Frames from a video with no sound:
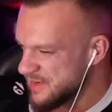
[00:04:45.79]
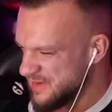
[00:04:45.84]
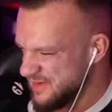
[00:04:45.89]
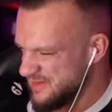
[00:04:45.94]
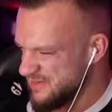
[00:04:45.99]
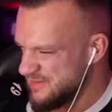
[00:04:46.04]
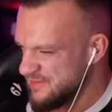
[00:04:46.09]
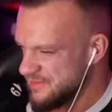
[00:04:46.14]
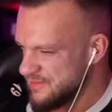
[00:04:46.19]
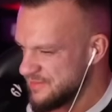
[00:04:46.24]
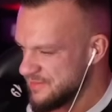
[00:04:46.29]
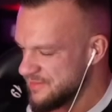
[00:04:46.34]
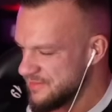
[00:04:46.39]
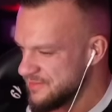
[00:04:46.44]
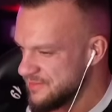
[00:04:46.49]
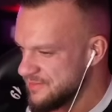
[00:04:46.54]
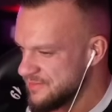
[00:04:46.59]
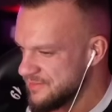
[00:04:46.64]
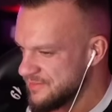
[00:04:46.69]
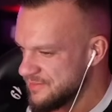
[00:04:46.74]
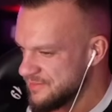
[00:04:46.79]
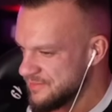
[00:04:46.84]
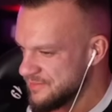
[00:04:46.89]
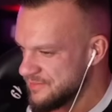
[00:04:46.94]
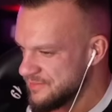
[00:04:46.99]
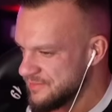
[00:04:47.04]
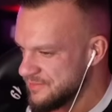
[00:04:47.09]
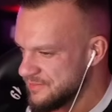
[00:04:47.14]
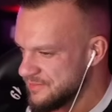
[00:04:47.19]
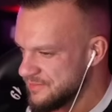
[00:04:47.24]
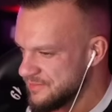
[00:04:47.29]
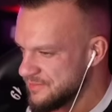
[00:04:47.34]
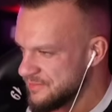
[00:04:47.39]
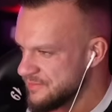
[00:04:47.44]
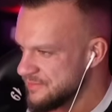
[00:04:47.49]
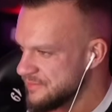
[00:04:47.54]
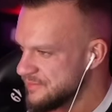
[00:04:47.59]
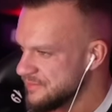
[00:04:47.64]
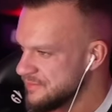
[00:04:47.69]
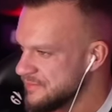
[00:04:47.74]

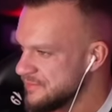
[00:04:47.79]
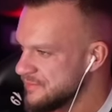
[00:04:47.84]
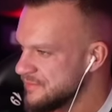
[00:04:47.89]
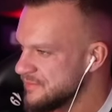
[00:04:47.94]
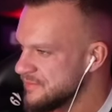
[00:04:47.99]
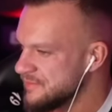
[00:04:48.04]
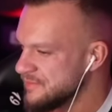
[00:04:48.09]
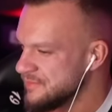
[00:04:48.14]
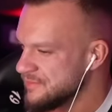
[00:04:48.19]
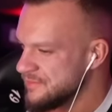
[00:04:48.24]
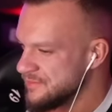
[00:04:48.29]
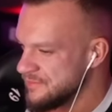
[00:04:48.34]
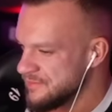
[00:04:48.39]
This person isn't speaking.